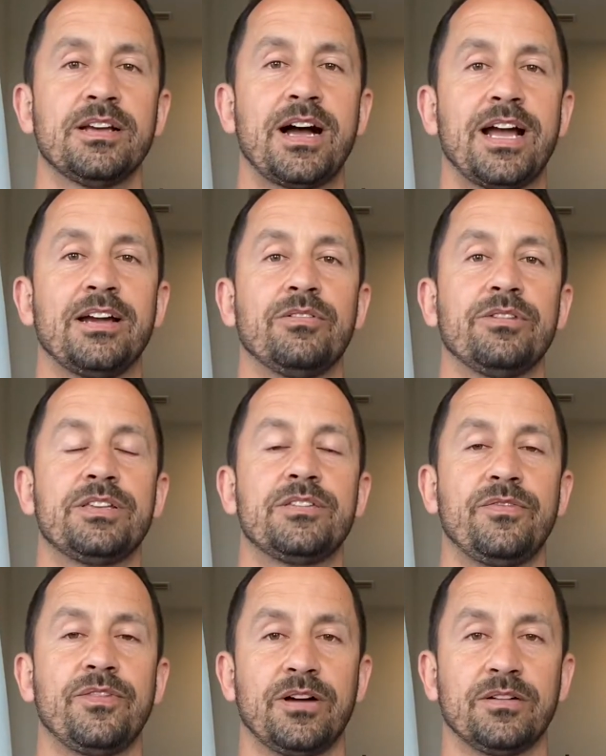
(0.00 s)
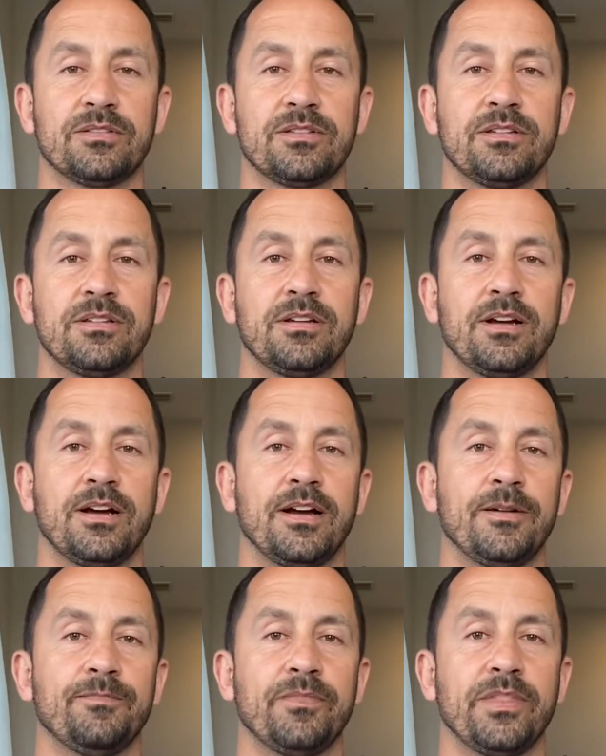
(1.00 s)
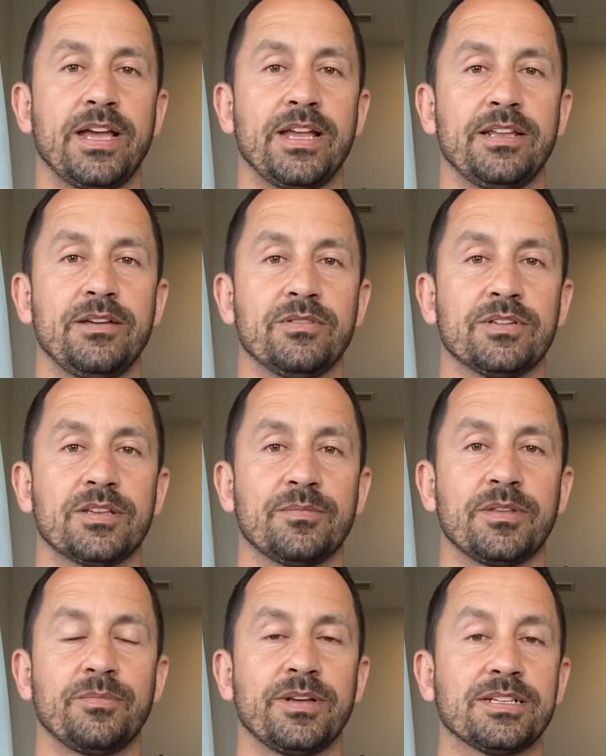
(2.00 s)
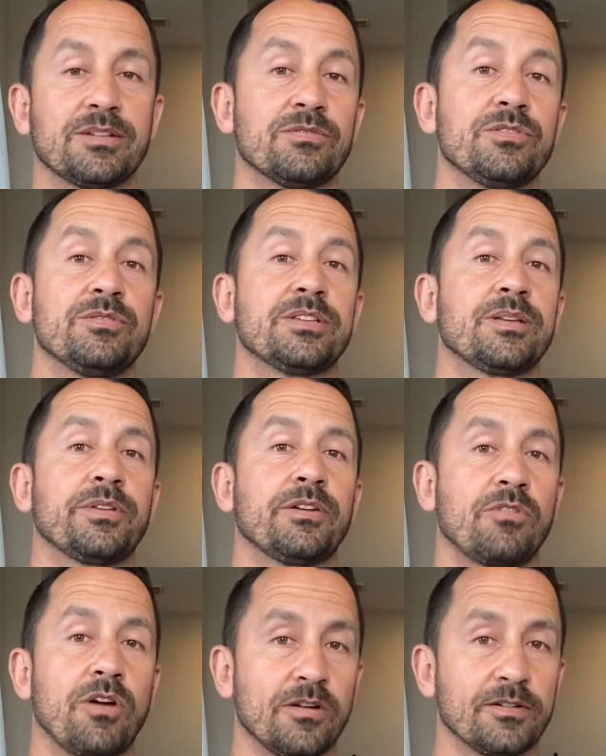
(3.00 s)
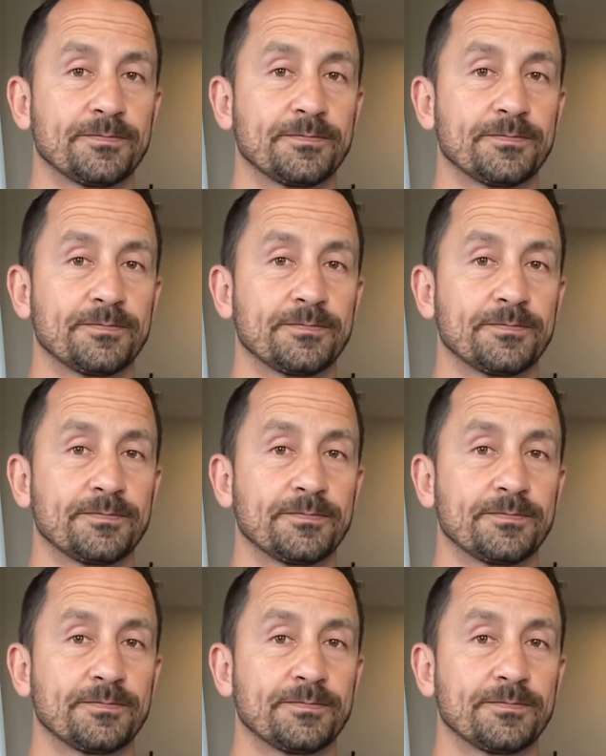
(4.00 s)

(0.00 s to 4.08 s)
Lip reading: I always felt that it was something because I was doing something wrong.